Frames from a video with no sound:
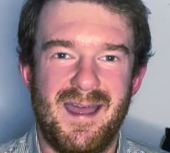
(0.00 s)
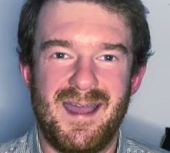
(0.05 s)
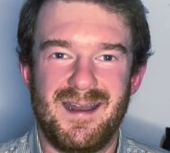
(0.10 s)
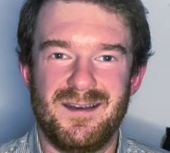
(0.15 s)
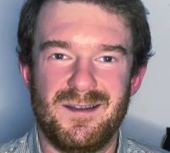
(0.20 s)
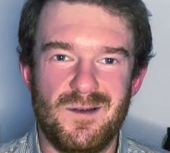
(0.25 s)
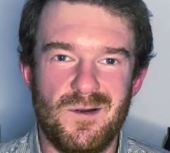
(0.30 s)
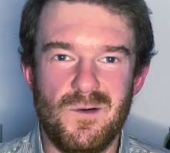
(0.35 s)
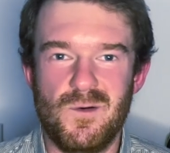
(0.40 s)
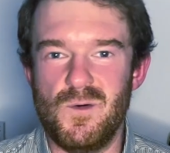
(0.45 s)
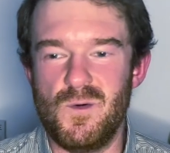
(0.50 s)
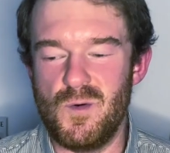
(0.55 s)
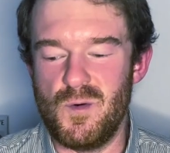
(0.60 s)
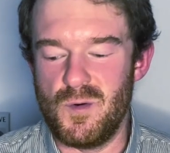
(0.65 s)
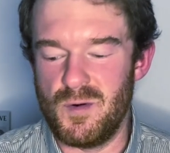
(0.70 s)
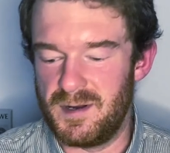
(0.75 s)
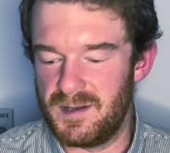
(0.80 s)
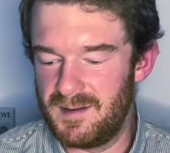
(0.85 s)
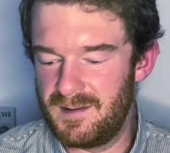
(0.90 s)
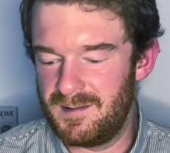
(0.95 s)
and
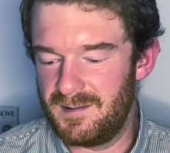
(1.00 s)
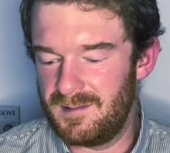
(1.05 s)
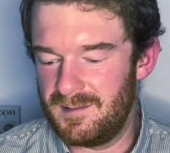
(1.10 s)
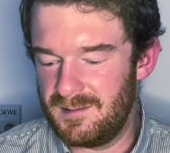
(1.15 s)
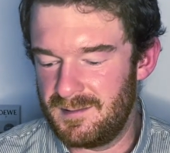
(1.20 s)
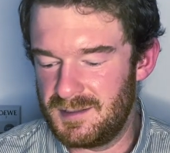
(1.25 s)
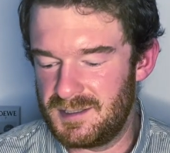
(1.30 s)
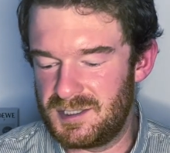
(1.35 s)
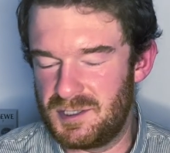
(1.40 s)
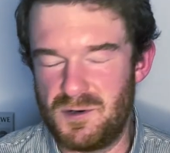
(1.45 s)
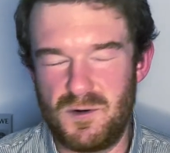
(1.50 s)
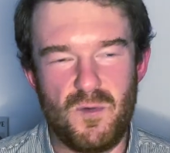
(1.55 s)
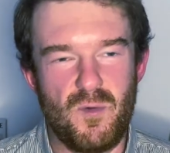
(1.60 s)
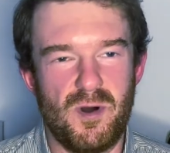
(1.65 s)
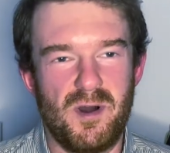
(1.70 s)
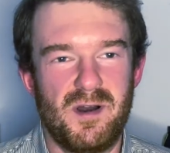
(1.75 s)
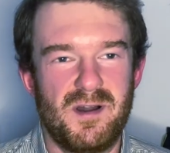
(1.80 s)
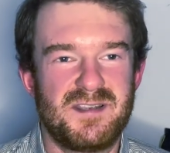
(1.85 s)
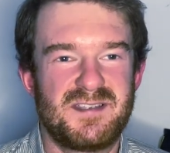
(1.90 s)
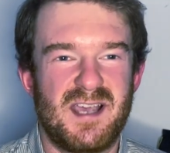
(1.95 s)
oud. Two
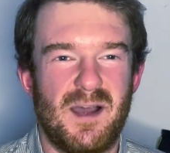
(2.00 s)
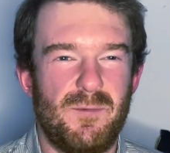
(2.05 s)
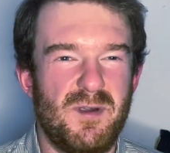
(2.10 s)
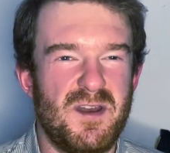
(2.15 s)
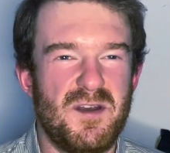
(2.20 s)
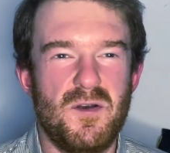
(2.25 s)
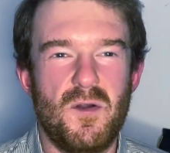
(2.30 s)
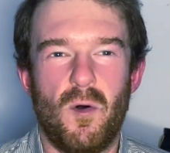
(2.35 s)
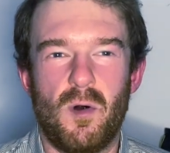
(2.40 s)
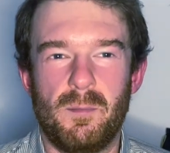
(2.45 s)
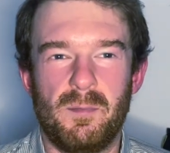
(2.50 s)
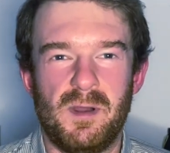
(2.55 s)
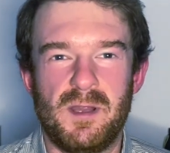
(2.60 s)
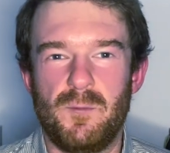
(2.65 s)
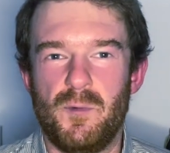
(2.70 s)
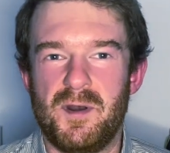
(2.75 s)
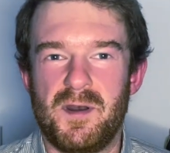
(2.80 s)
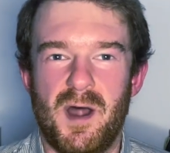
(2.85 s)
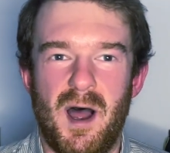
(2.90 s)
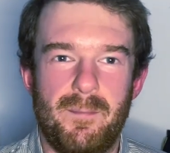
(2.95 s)
words that we normally
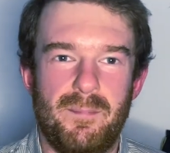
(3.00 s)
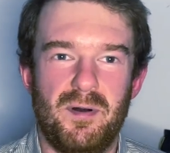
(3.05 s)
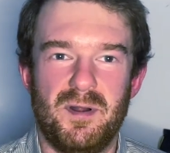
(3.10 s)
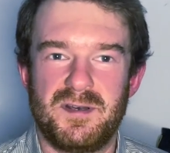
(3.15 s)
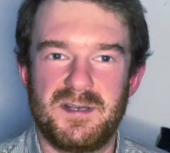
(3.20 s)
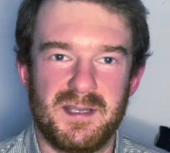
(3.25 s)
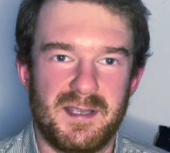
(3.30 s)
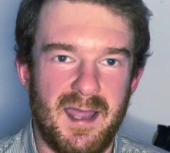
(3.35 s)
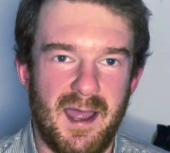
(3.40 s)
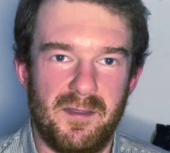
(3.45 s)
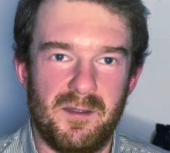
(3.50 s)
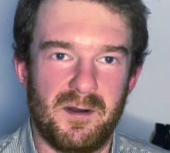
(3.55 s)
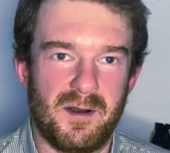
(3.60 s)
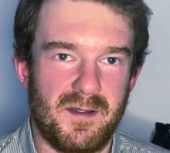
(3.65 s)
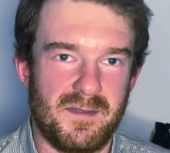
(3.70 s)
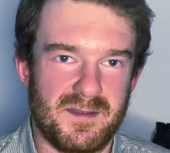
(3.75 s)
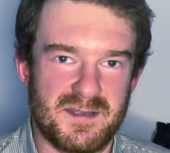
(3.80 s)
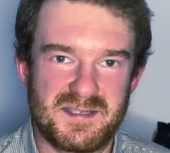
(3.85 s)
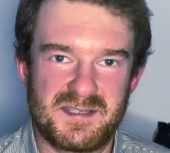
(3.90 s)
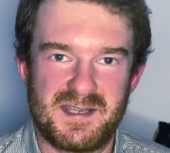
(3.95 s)
would not put together
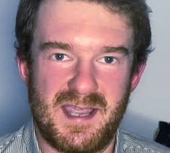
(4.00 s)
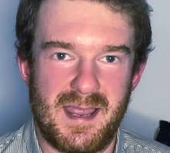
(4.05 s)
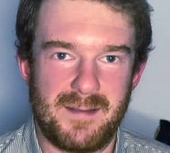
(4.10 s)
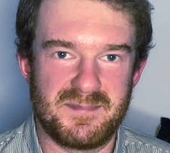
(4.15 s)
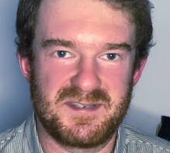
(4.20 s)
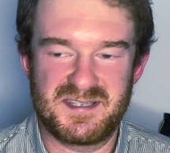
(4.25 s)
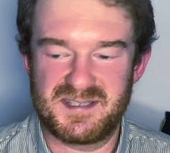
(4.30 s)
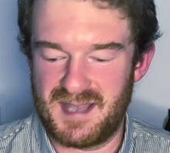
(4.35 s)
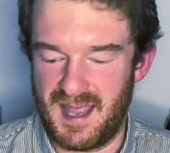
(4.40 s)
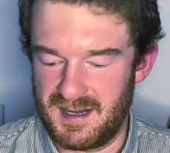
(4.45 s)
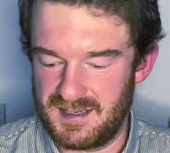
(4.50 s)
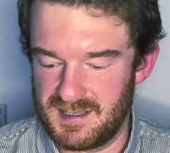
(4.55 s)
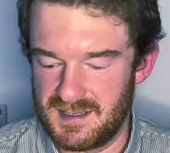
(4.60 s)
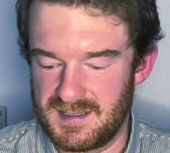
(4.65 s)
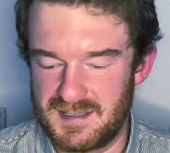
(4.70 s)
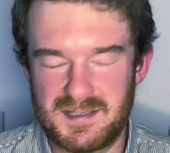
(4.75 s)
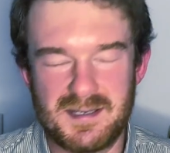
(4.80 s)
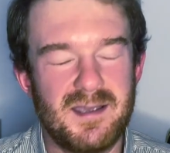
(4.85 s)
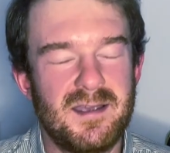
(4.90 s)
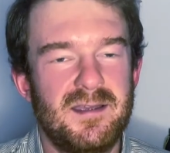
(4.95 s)
in the same
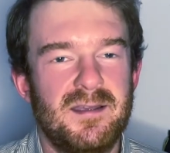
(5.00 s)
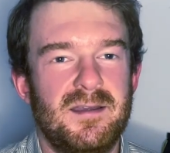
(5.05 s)
sentence.